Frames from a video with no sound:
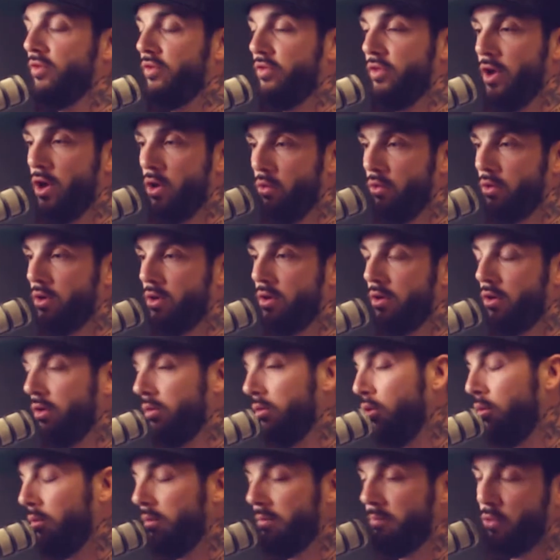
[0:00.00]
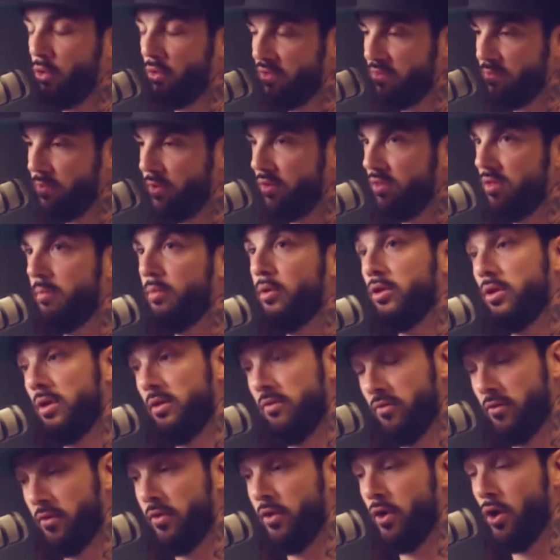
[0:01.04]
the owner, or no more
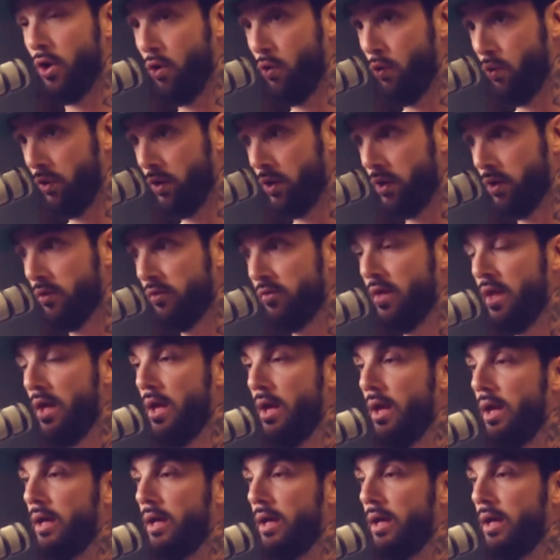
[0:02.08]
responsibilities for the owners,